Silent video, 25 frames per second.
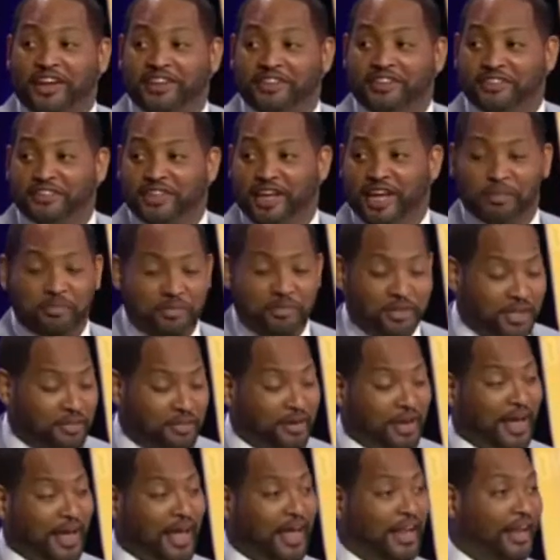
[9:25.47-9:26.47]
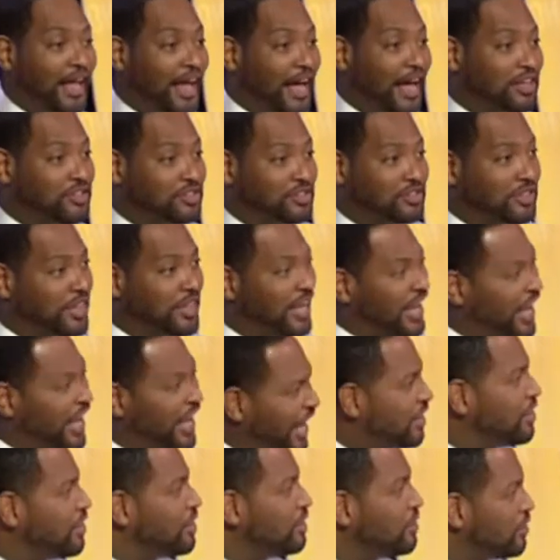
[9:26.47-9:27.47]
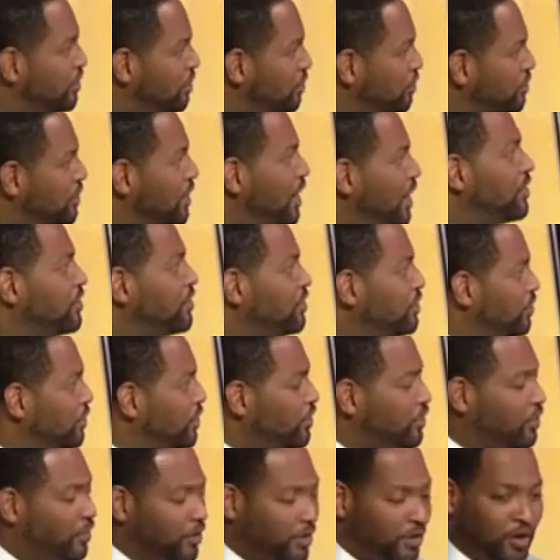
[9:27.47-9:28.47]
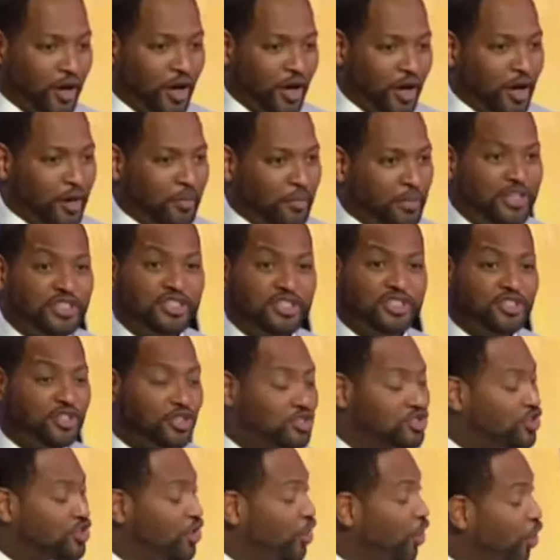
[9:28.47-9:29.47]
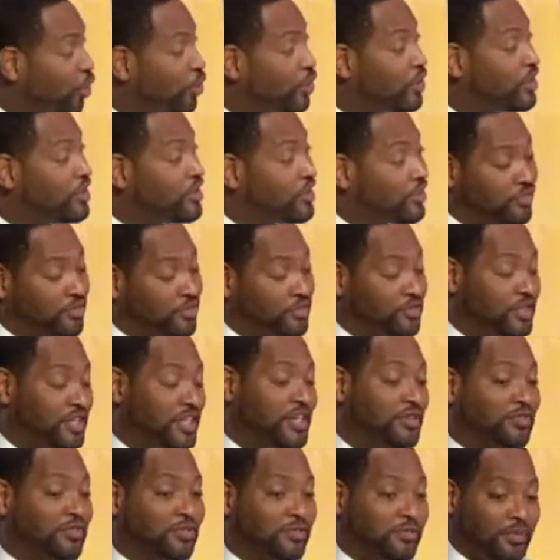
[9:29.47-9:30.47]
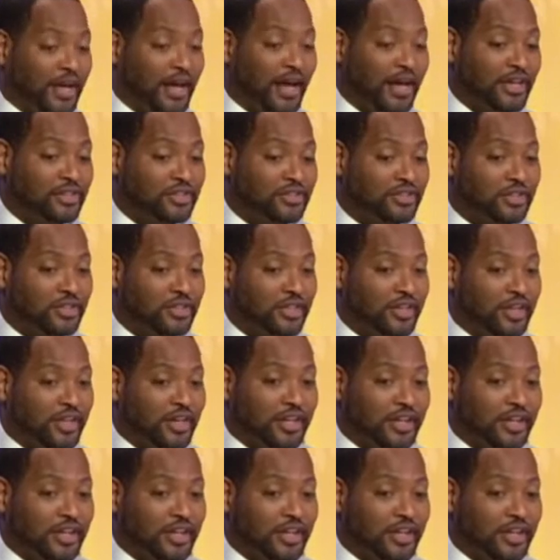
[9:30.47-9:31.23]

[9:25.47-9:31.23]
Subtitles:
They had the same team they had last year. They had a little, continuity going on. But this is a totally different team from last year.